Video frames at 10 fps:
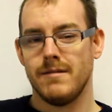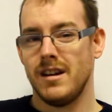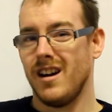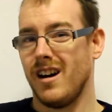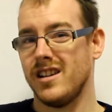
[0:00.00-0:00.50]

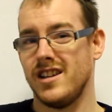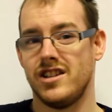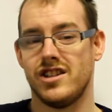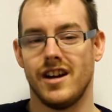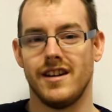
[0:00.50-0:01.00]

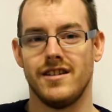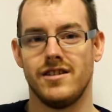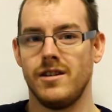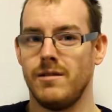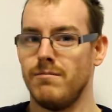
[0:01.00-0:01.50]
largest
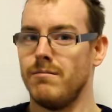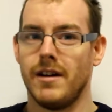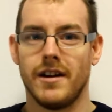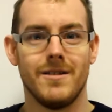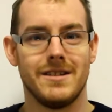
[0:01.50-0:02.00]
change that you
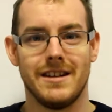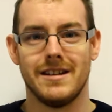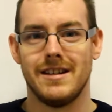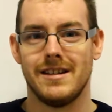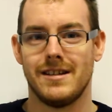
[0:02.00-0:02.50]
might notice in the
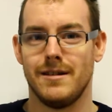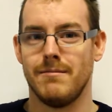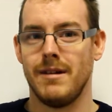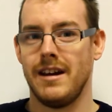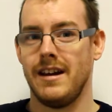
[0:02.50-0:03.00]

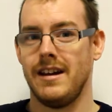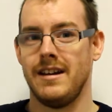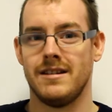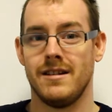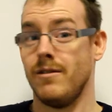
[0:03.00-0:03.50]
system
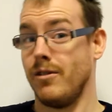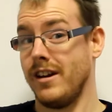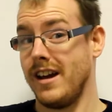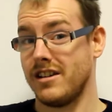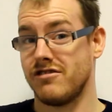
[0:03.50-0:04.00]
is on
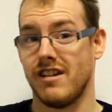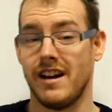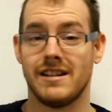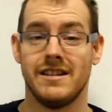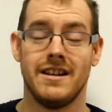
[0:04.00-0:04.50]
the
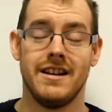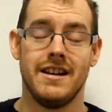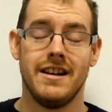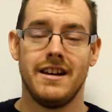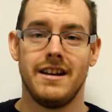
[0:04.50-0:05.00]
extract
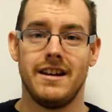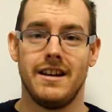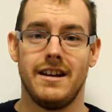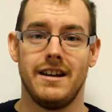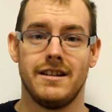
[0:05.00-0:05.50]

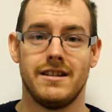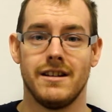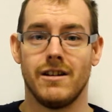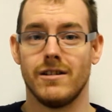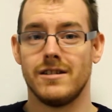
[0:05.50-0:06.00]
is
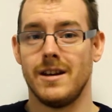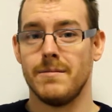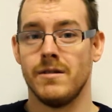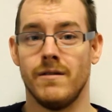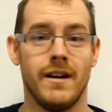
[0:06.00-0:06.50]
the
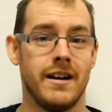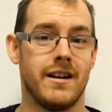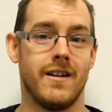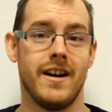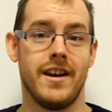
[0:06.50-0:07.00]
concept of a
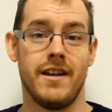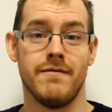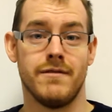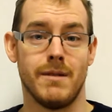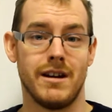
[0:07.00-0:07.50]
client
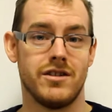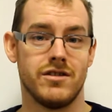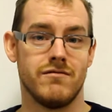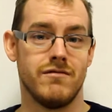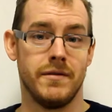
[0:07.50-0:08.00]

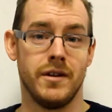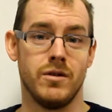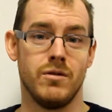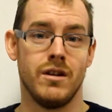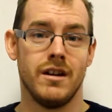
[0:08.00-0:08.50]
information
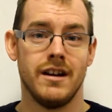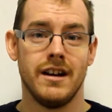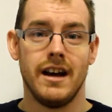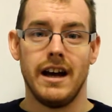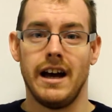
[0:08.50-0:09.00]
review,
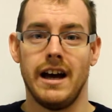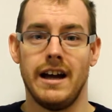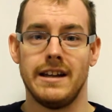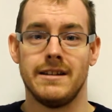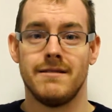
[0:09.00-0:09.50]

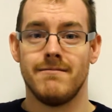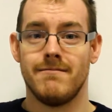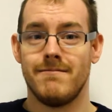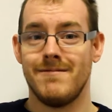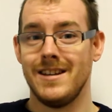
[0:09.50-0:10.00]
and
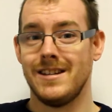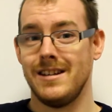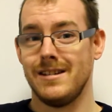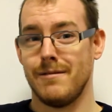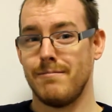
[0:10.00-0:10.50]
this
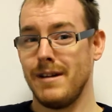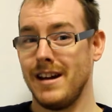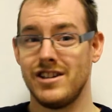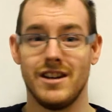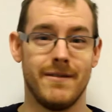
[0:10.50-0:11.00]
is a
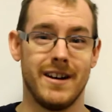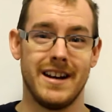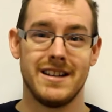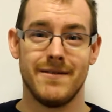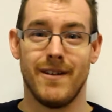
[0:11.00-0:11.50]
PHE have
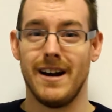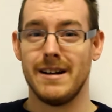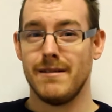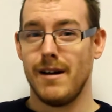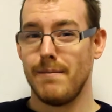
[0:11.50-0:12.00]

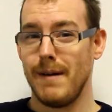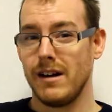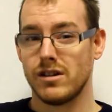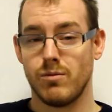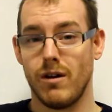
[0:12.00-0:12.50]
identified
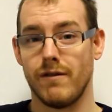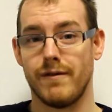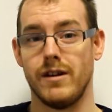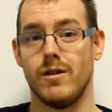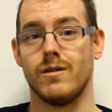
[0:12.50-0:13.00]
about
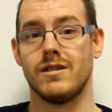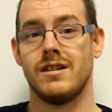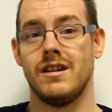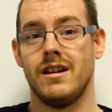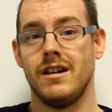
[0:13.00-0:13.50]
12
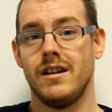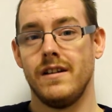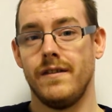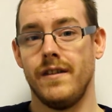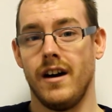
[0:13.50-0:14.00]
fields
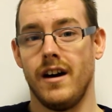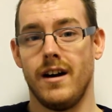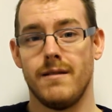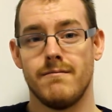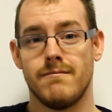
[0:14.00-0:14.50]
that